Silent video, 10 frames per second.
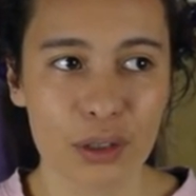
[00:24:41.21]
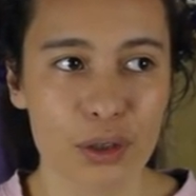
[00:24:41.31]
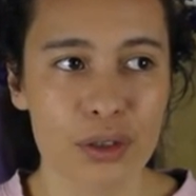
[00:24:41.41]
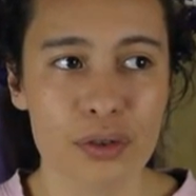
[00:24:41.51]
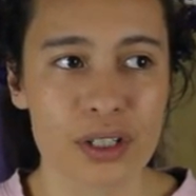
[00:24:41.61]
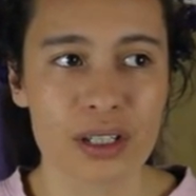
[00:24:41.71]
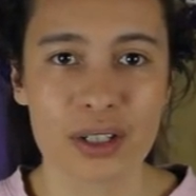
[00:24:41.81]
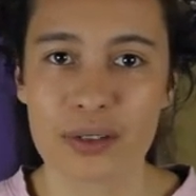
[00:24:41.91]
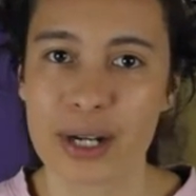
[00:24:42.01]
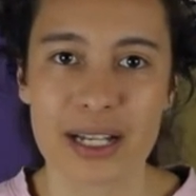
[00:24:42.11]
using
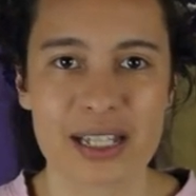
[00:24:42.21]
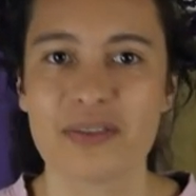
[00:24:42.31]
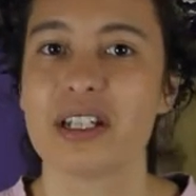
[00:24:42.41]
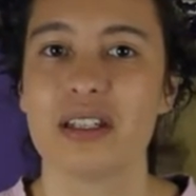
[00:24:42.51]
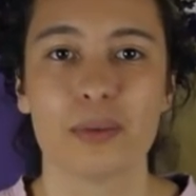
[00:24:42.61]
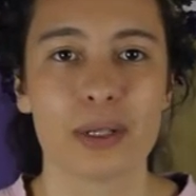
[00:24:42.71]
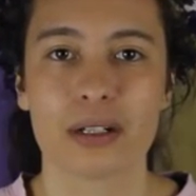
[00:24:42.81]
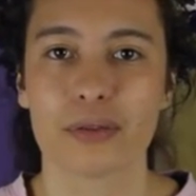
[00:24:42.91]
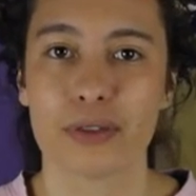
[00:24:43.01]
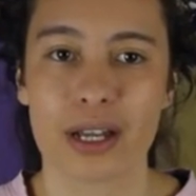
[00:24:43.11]
creativity to win
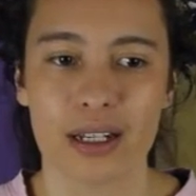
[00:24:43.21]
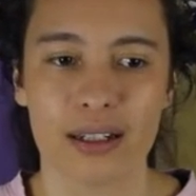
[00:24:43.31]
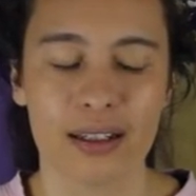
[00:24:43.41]
the fight.